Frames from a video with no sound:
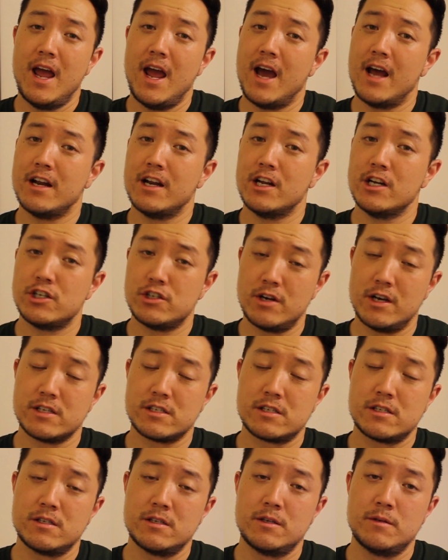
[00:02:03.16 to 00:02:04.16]
and
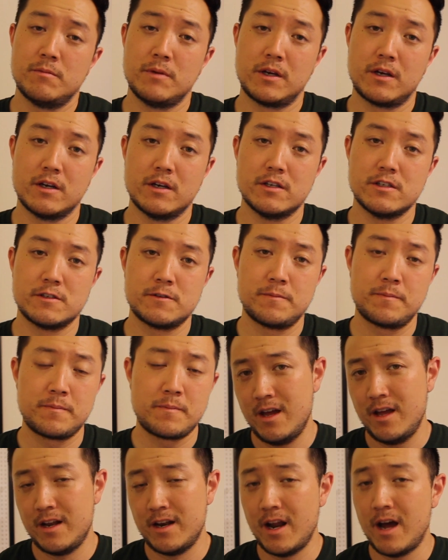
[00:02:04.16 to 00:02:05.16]
address, because
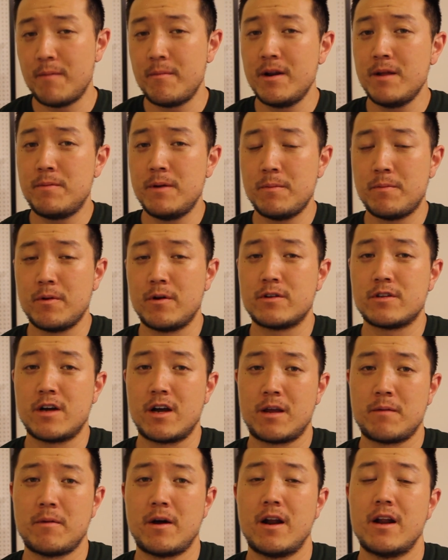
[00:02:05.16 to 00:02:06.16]
not many people are
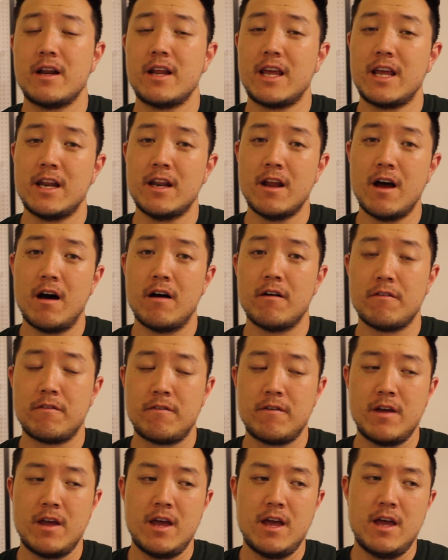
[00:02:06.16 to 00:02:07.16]
talking about it
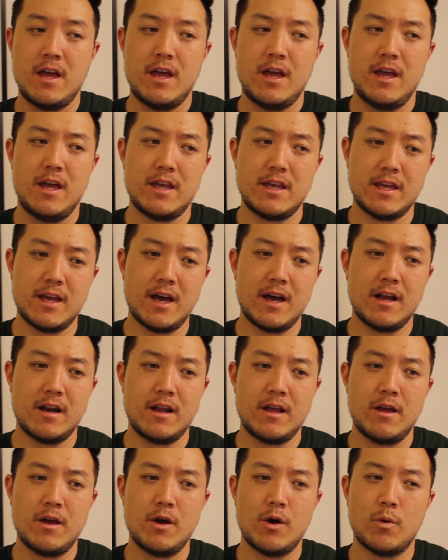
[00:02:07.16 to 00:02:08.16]
enough, yet
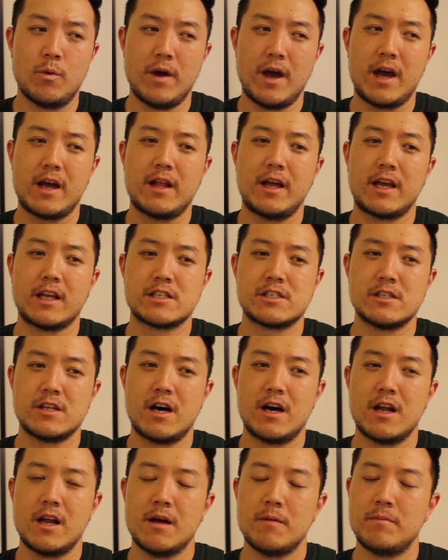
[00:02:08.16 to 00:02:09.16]
we act like it's
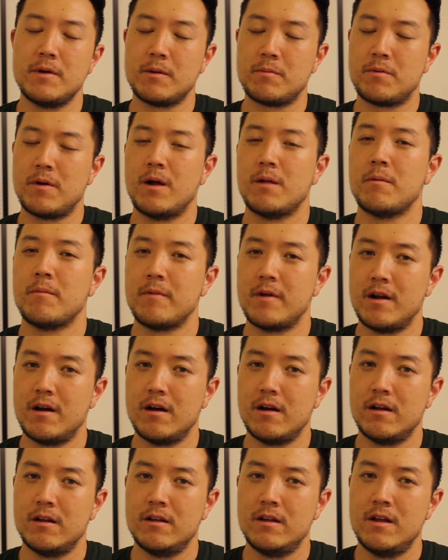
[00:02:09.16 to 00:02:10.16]
not a big problem at
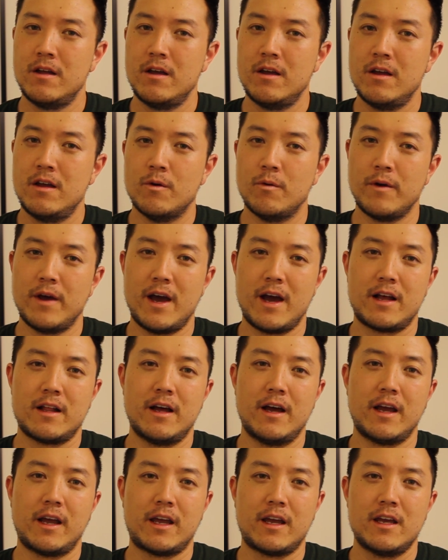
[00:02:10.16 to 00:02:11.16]
all. We act
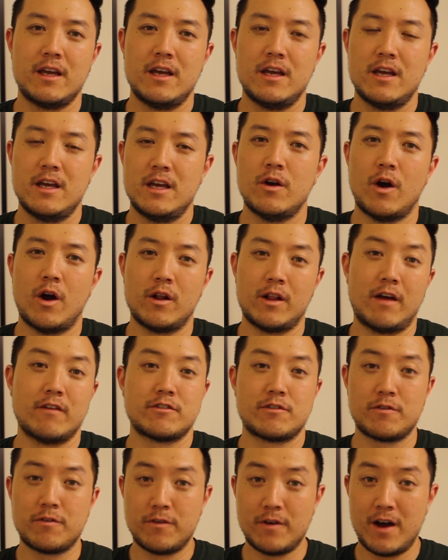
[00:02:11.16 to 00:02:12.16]
like our
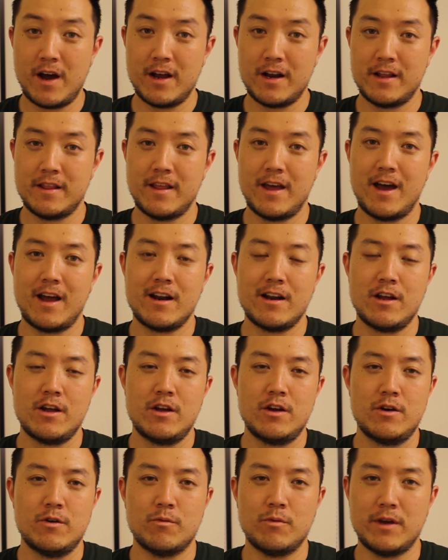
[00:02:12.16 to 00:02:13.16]
lives are fine and that
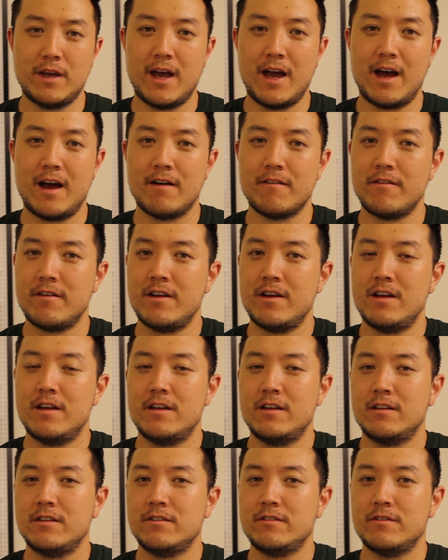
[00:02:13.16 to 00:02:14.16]
we have
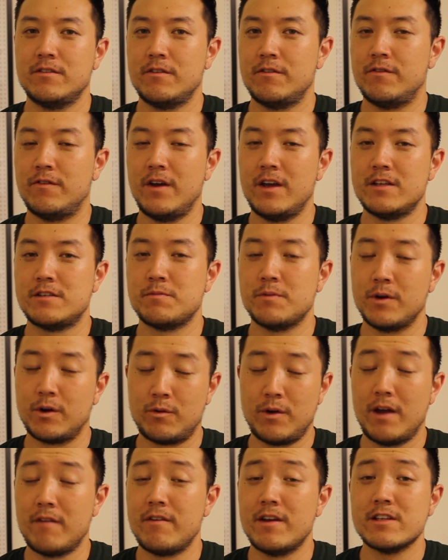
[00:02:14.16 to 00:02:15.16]
Facebook,
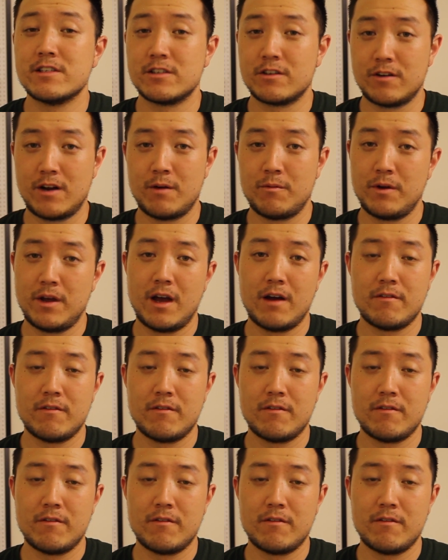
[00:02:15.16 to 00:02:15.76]
we have Instagram,